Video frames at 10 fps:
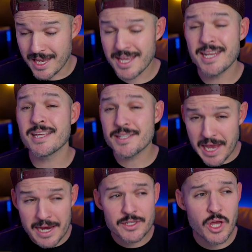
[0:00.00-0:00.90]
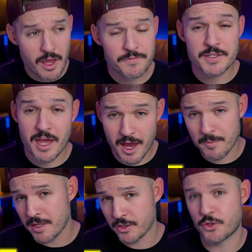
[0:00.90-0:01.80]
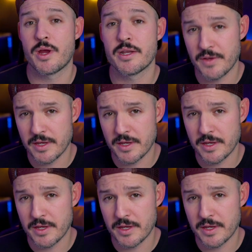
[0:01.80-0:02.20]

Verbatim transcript: It is a tough time in the creative